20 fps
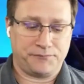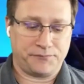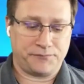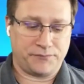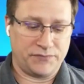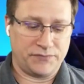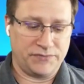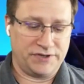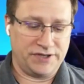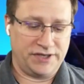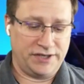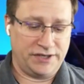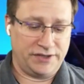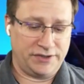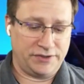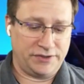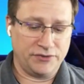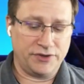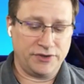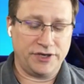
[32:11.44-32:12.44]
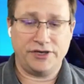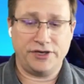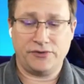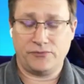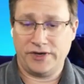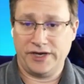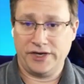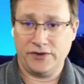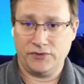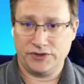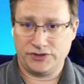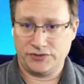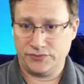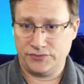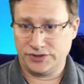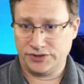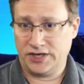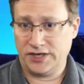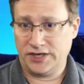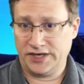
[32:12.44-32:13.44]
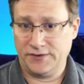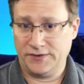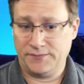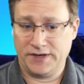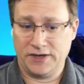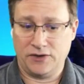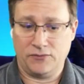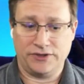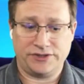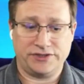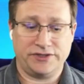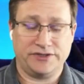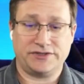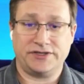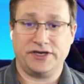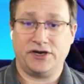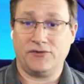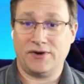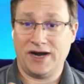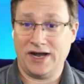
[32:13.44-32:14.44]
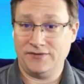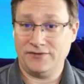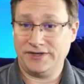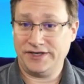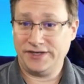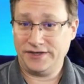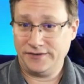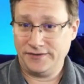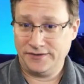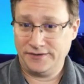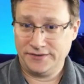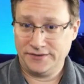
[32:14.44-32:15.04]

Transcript: the unity ring which we're talking about which is the grounding